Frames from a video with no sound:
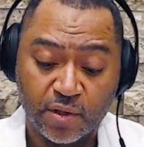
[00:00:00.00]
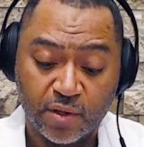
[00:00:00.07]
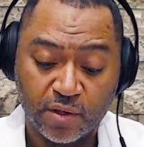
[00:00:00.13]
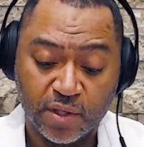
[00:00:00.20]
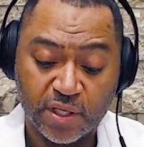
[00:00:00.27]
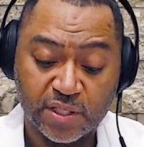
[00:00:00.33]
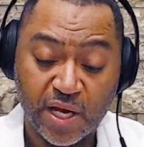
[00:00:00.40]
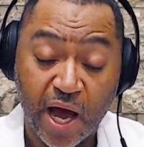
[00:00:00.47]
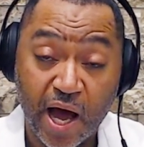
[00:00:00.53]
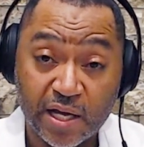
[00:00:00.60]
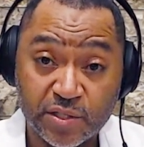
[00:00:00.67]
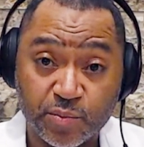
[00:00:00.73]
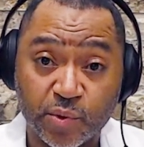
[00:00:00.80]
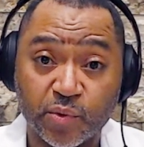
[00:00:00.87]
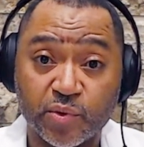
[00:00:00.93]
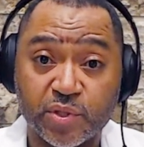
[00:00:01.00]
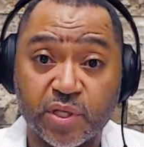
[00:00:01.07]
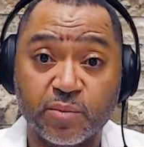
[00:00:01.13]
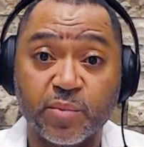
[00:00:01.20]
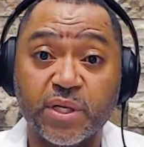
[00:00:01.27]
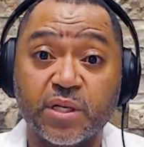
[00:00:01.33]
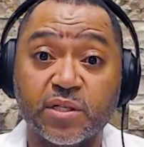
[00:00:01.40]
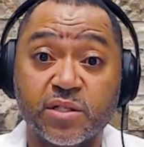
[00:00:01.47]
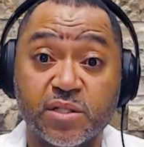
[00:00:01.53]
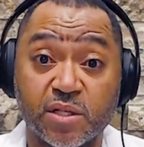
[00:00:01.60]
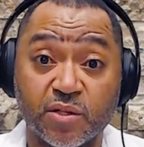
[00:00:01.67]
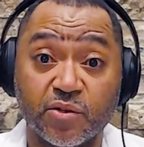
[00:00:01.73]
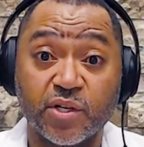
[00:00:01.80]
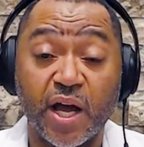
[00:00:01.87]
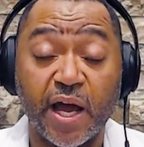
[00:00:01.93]
these hospitals can be
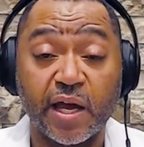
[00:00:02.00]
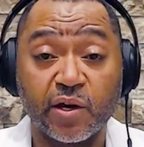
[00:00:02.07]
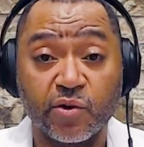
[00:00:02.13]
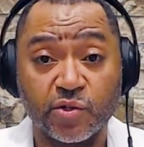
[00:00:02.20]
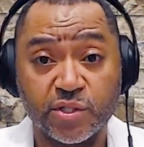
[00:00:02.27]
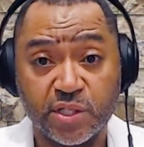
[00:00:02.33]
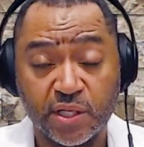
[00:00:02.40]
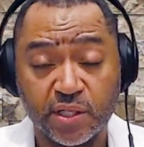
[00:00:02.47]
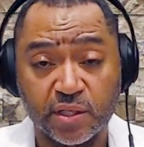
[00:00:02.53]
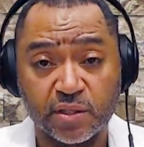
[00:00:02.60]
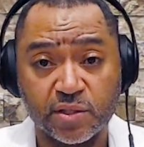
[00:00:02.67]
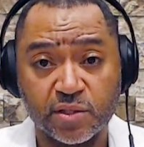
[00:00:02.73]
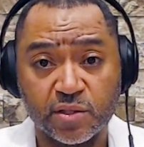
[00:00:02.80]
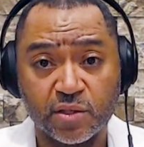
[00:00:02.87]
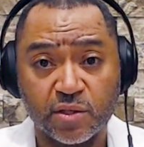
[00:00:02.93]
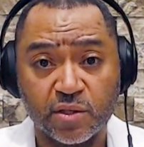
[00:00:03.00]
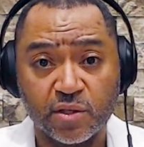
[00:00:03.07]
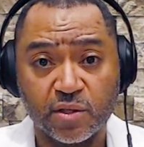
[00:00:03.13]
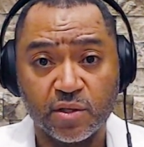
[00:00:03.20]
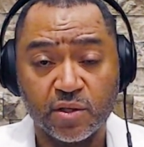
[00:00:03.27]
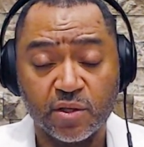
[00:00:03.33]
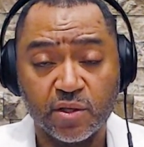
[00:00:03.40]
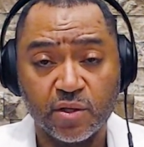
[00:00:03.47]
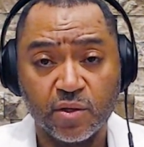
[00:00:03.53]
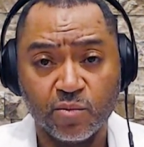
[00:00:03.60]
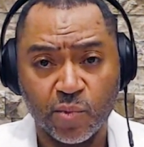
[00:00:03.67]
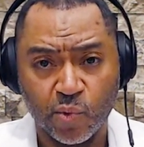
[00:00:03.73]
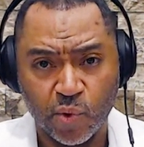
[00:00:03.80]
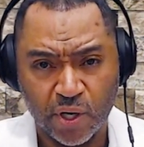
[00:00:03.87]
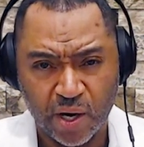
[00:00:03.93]
considered anchor tenants.
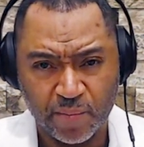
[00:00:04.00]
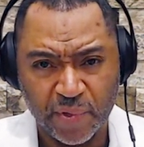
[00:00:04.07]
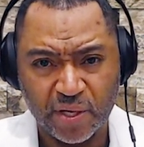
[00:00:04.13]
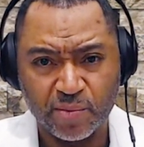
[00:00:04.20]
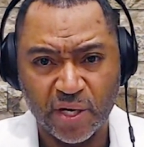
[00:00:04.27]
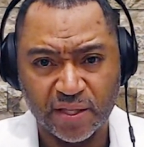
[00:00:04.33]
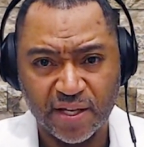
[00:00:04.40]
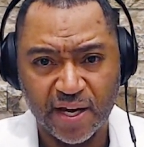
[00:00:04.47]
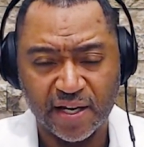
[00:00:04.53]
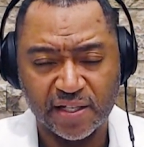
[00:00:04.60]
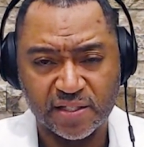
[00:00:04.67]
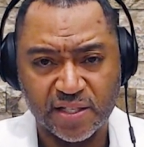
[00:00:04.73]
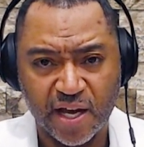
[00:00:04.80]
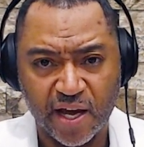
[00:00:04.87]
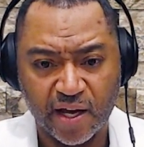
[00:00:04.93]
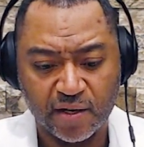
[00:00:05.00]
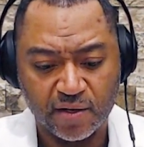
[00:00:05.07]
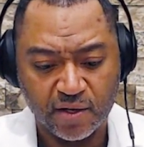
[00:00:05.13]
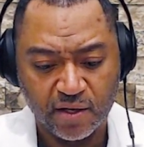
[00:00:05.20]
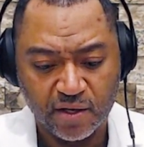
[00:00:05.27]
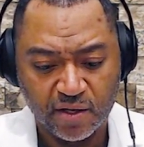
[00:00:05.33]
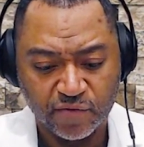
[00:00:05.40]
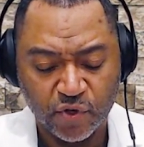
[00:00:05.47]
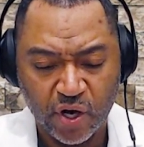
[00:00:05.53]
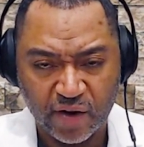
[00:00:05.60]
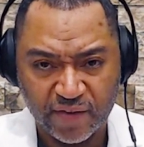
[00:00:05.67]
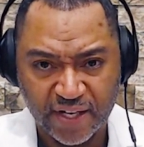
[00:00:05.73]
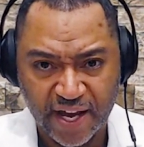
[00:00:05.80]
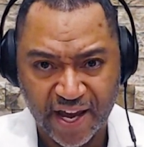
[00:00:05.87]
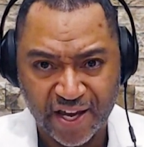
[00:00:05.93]
Well, what I mean by that is that if you have
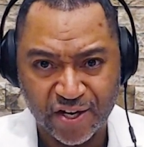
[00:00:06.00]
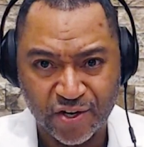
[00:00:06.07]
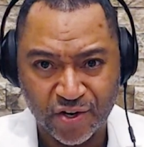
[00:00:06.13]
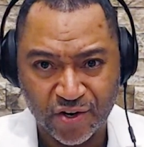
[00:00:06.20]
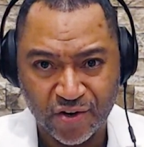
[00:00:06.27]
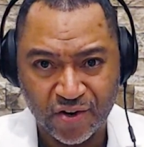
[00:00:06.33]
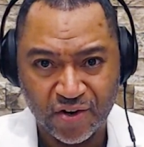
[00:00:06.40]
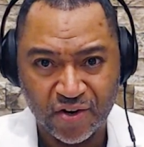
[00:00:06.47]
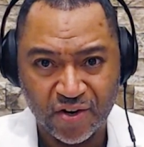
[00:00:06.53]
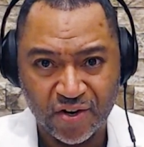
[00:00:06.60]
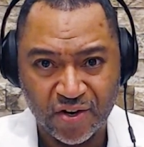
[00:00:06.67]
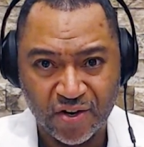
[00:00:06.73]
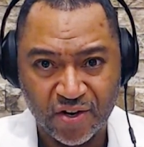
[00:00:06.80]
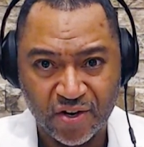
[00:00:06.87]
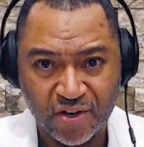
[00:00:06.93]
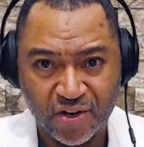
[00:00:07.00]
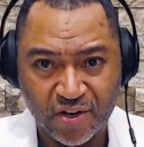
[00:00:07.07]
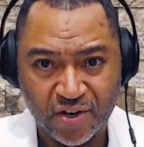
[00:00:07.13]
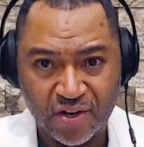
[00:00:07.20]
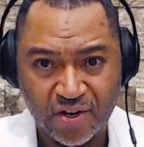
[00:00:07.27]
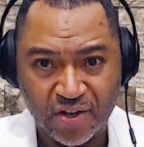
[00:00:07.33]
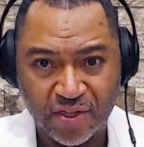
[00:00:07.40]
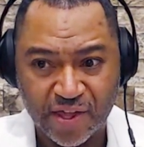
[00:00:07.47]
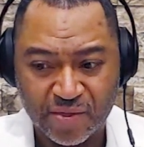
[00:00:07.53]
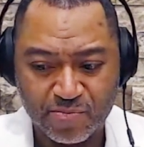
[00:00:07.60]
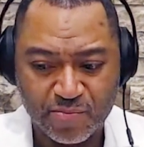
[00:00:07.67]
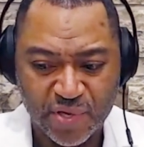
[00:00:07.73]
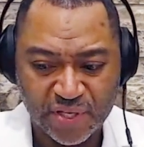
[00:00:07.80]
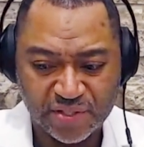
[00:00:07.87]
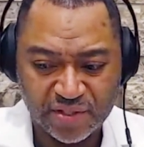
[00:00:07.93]
an anchor, then
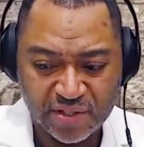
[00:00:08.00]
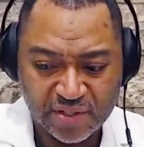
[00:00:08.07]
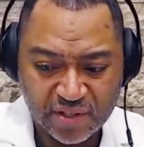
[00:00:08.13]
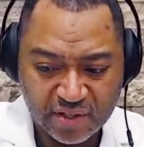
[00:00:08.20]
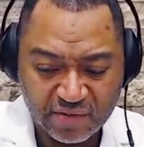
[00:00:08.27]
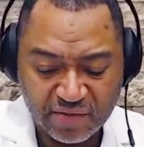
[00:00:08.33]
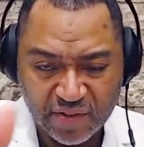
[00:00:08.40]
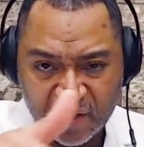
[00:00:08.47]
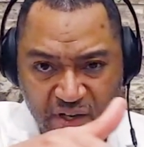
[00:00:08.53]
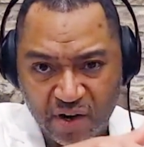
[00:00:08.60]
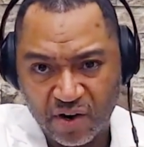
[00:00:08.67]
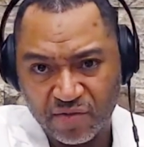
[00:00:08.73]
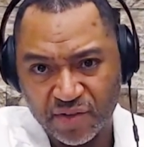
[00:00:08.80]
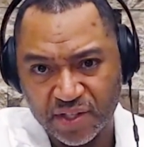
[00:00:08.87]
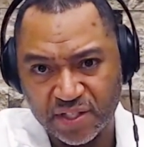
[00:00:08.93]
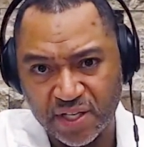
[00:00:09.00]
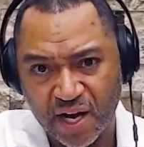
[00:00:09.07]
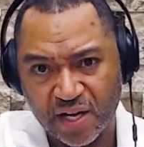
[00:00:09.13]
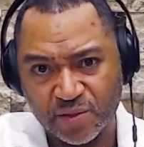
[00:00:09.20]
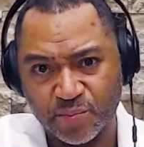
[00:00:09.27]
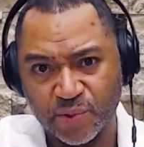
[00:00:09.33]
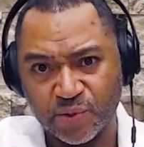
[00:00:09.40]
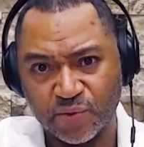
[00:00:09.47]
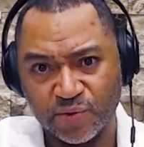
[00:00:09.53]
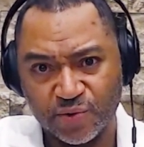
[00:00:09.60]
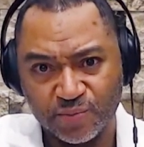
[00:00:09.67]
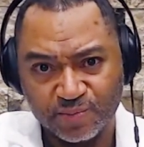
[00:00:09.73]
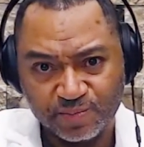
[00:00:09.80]
business can feed off of these hospitals.